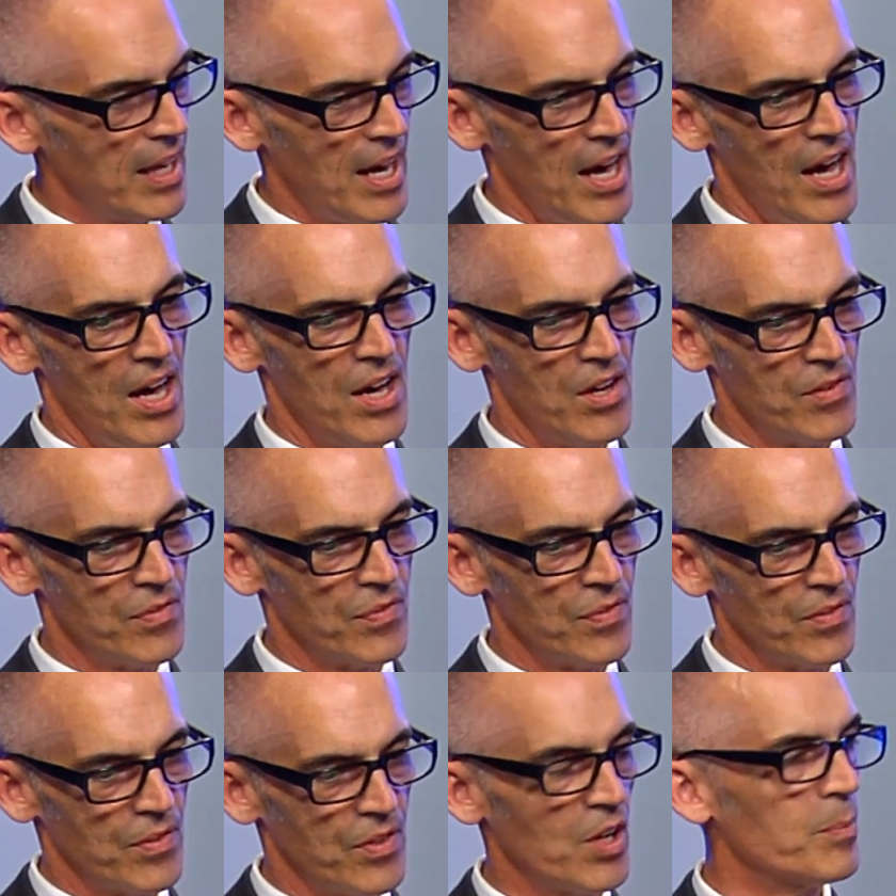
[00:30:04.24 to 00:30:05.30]
of
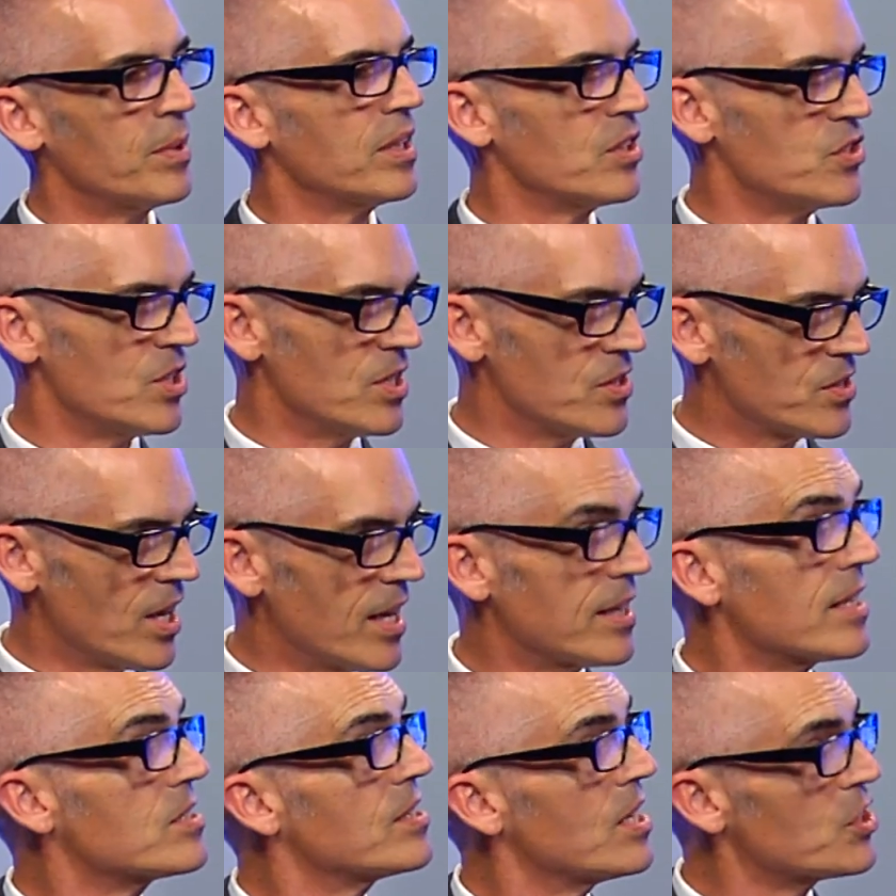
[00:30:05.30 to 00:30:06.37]
the Armenian Genocide,
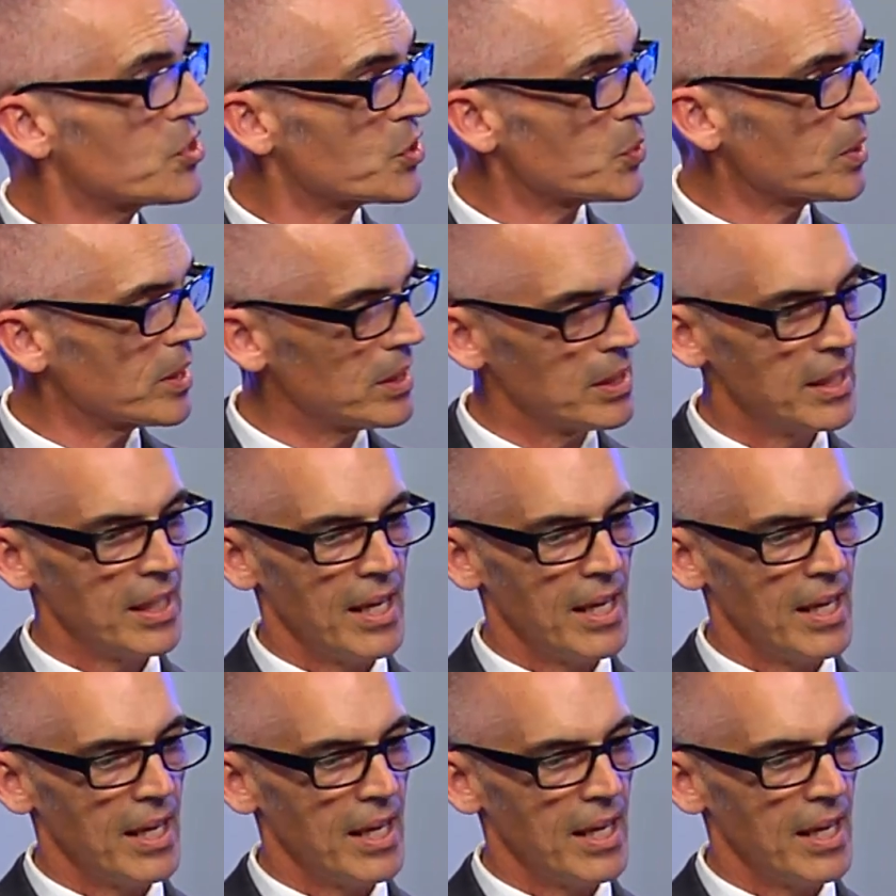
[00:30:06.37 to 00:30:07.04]
its history,